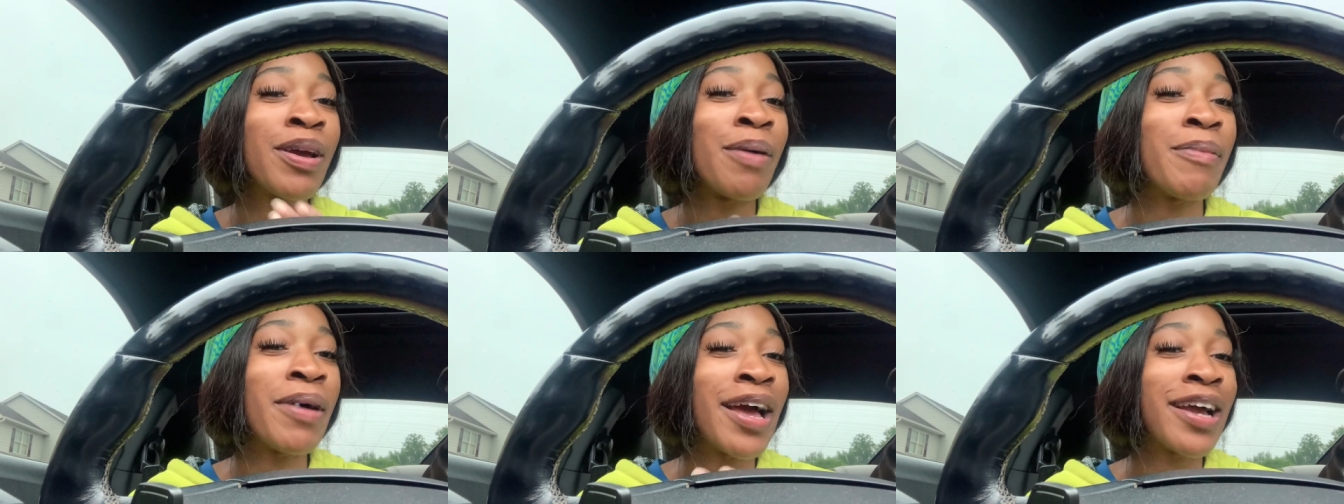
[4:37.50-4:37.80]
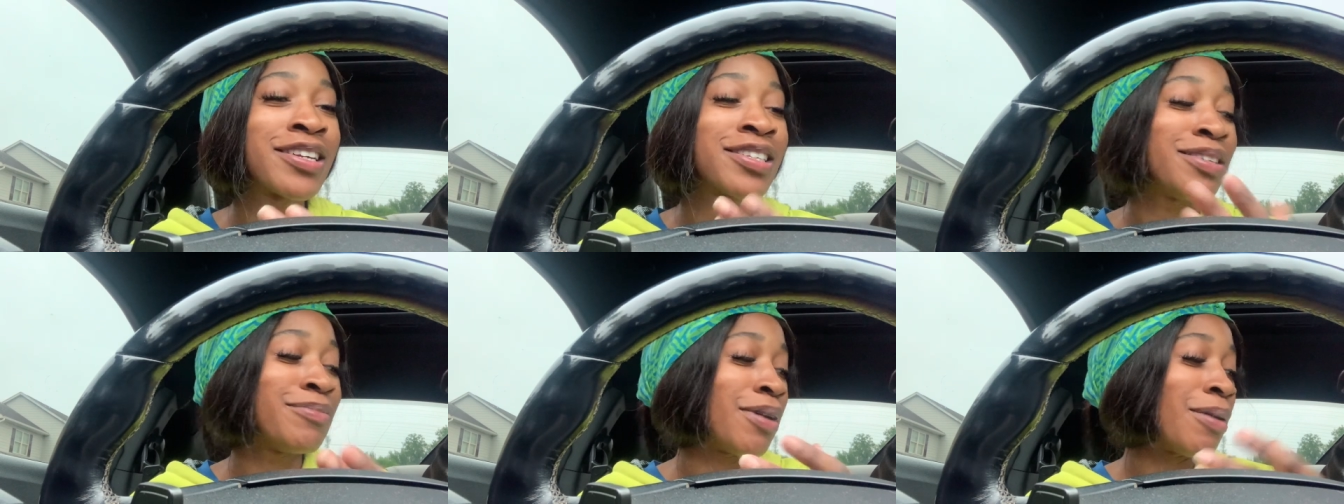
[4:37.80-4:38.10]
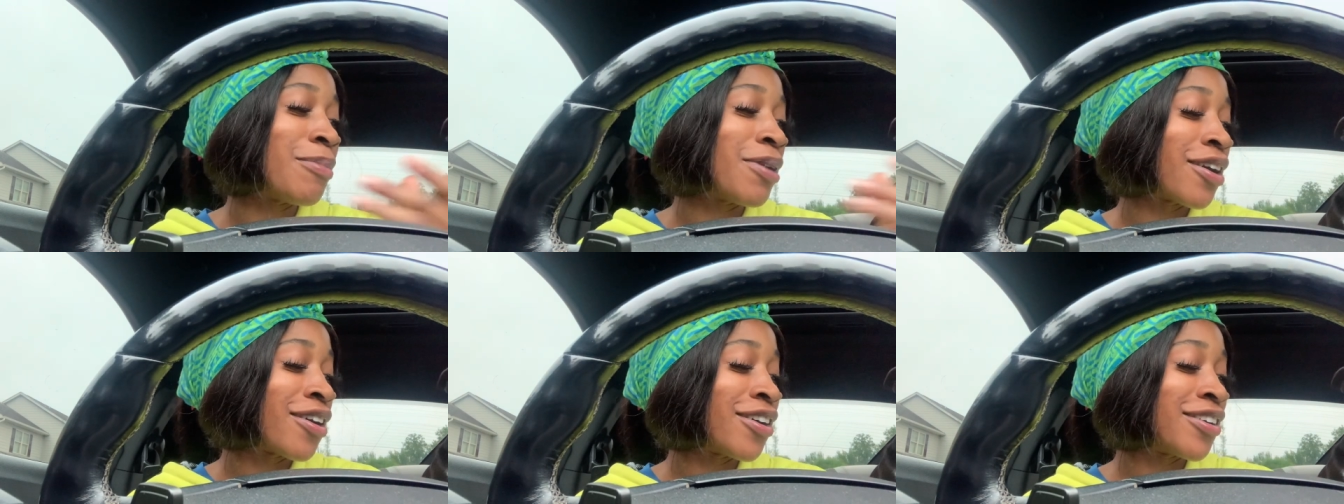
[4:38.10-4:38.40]
i'm actually buy
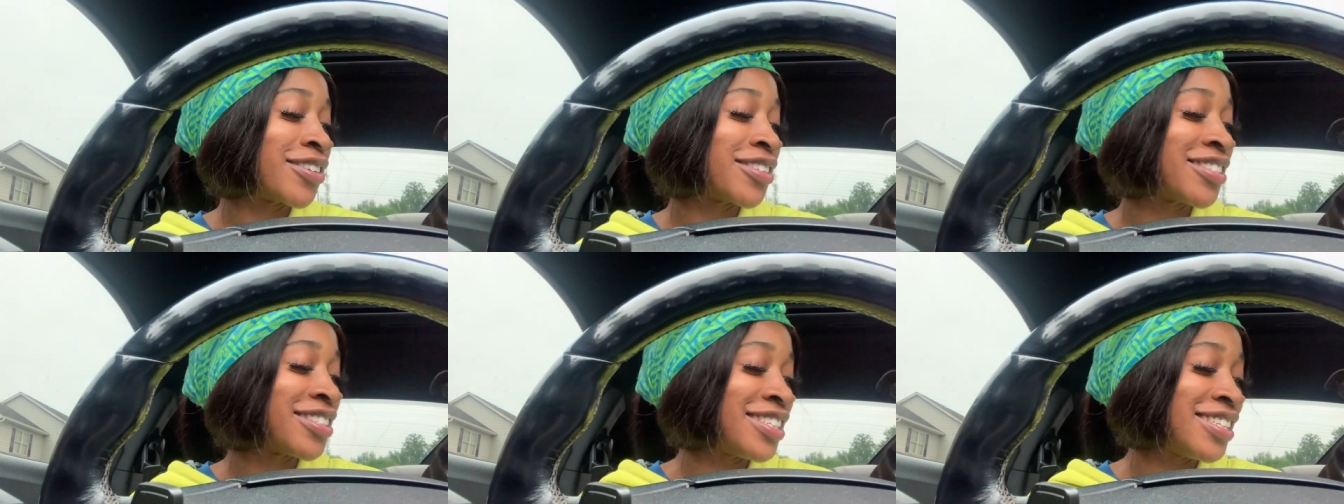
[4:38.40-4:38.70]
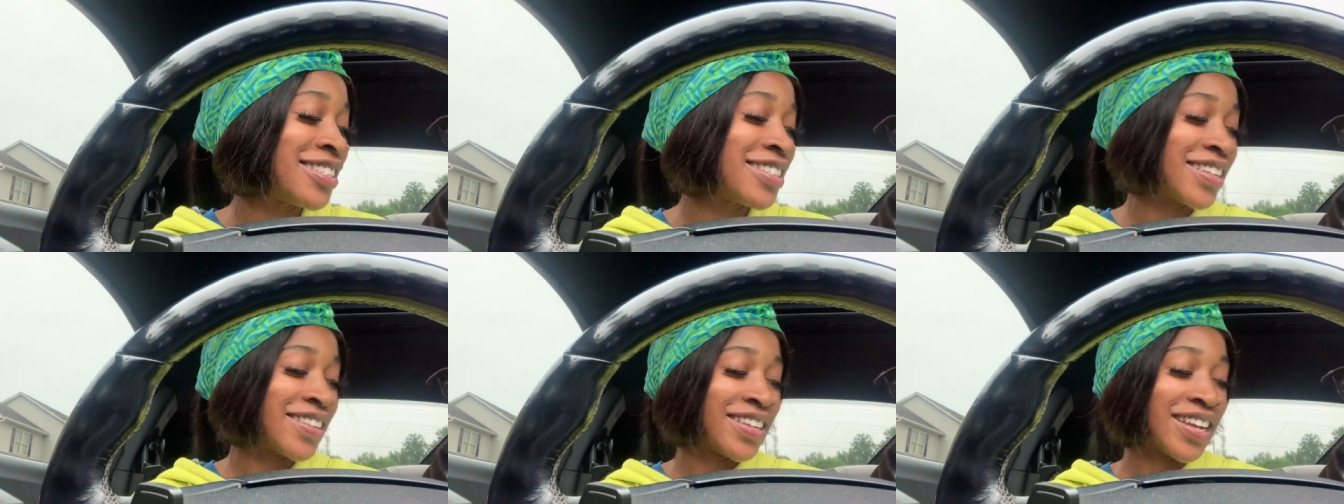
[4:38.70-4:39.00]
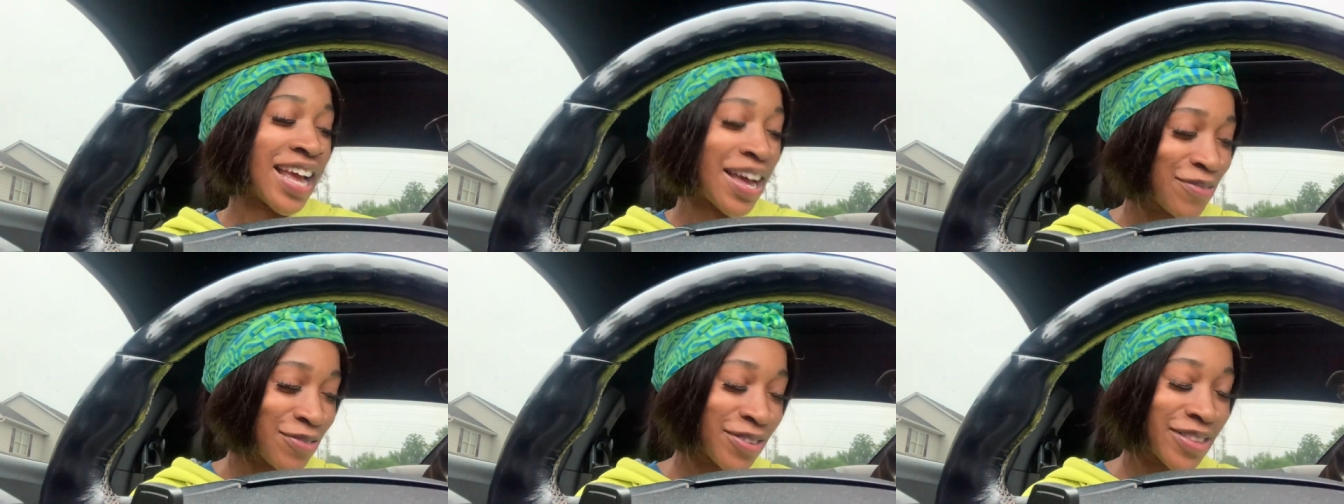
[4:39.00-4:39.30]
my car seats and then
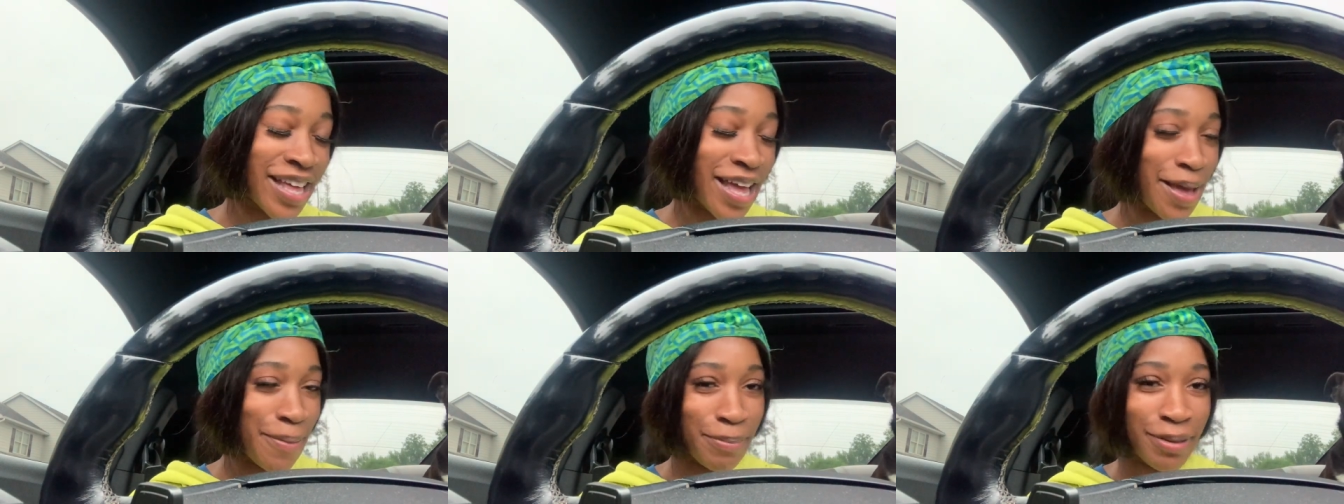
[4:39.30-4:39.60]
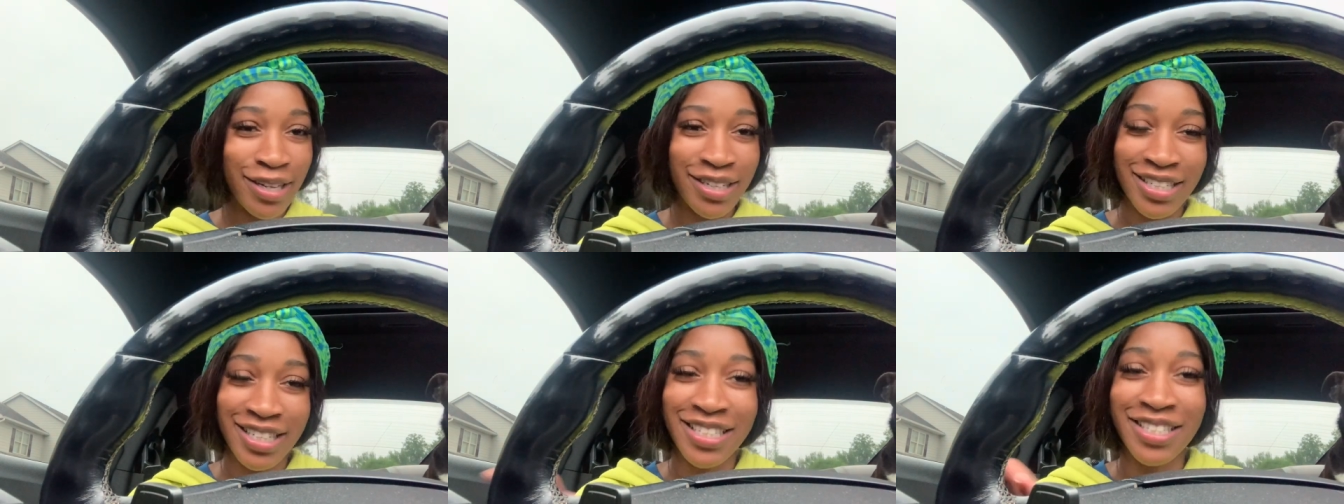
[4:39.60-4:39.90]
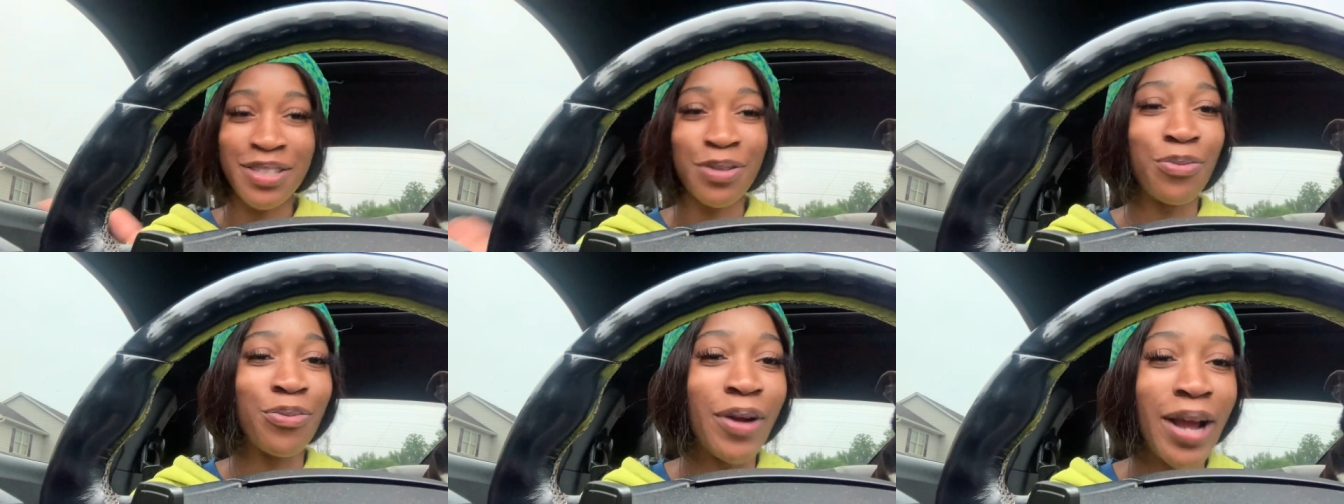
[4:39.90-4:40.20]
after that bitch it's
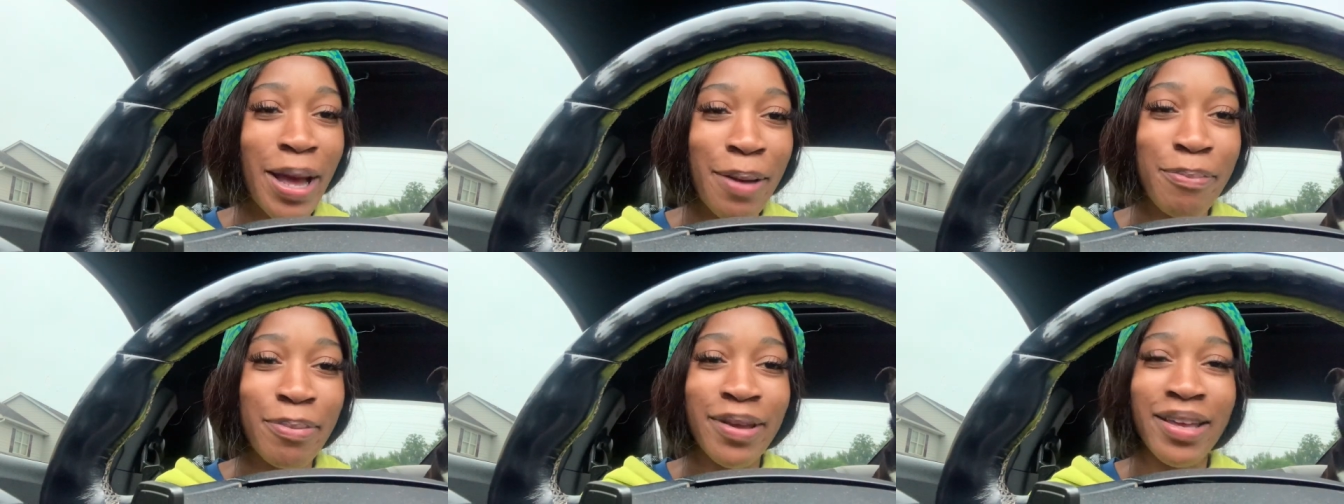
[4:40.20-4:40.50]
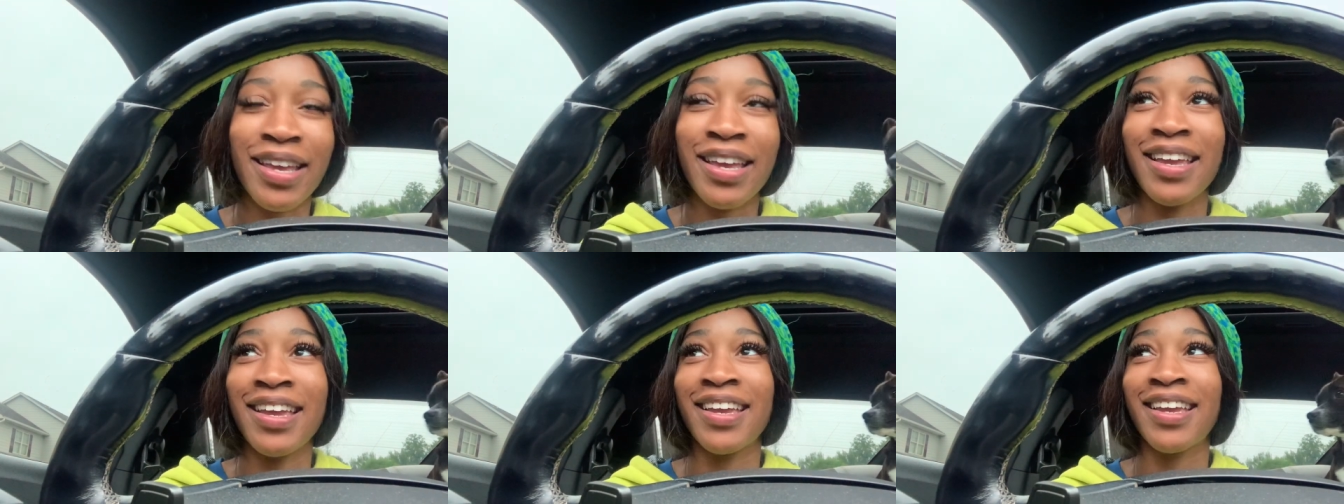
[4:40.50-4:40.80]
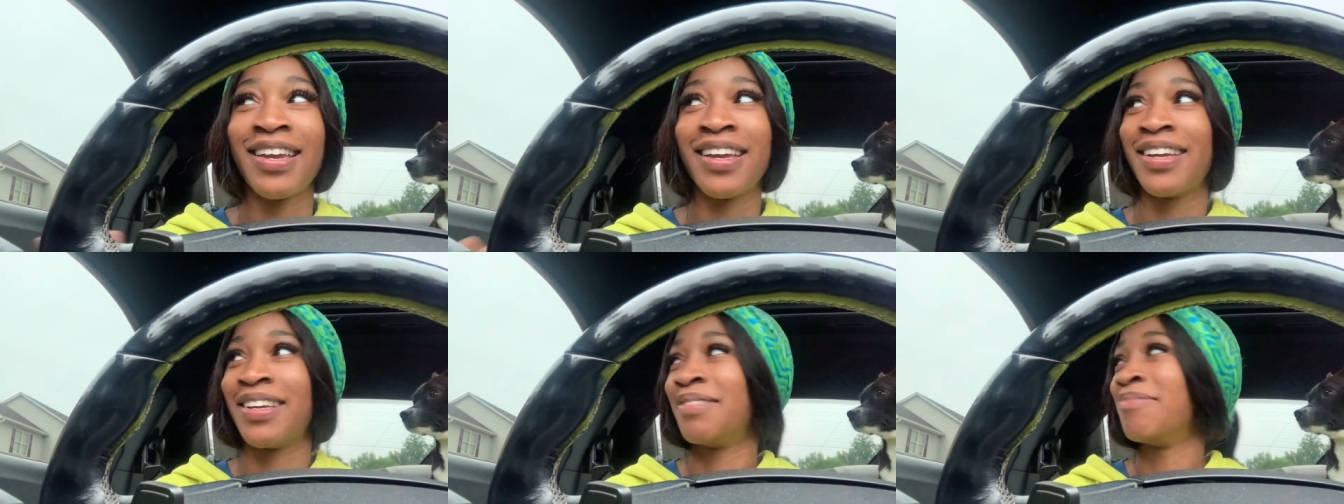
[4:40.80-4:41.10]
the wrap
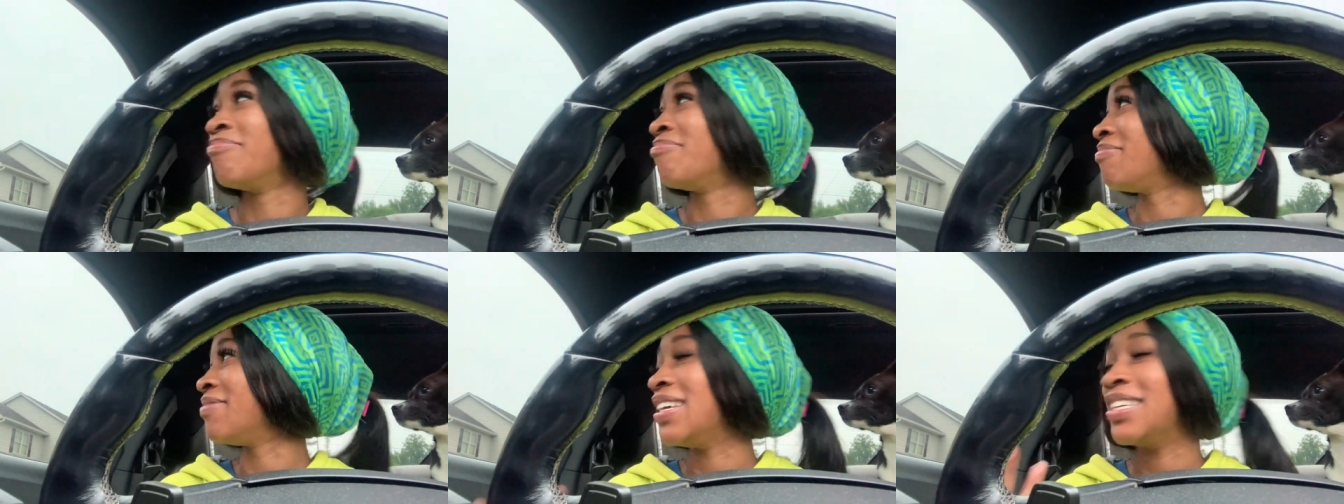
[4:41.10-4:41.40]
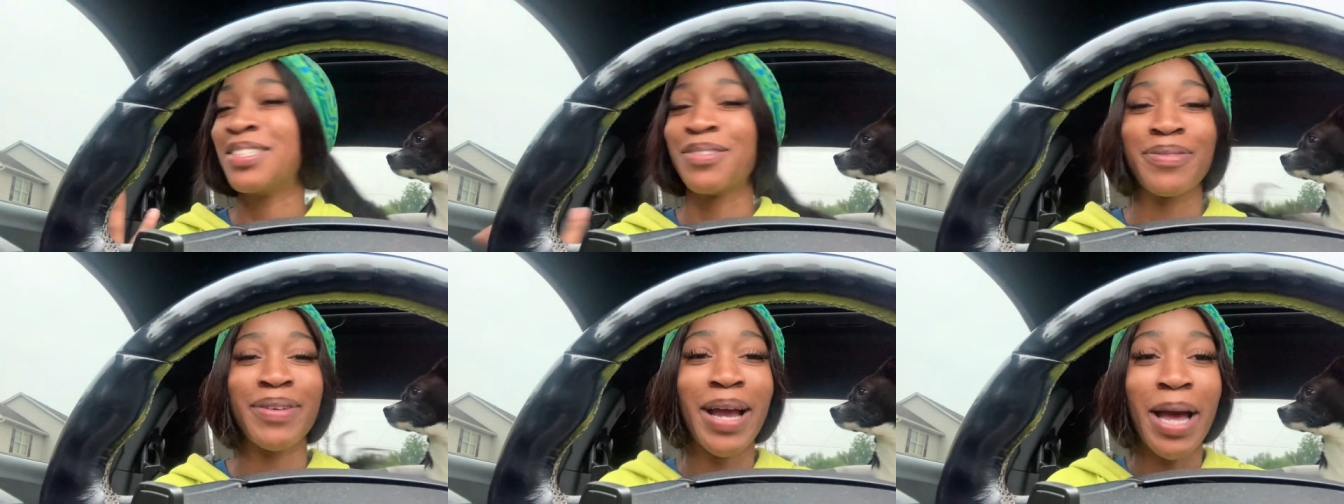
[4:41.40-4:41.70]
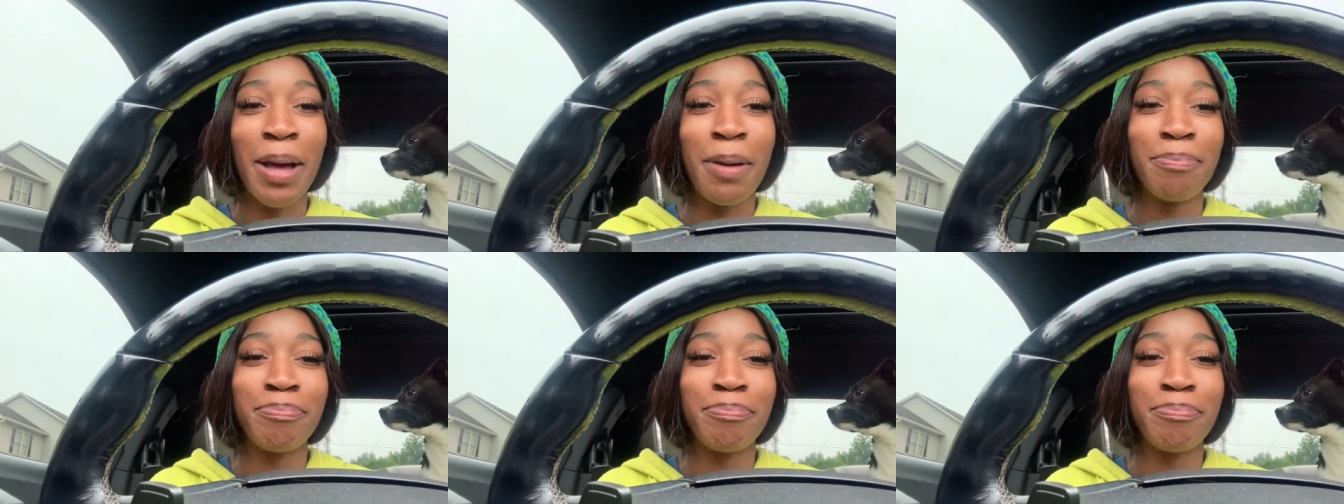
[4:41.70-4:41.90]
and it's a wrap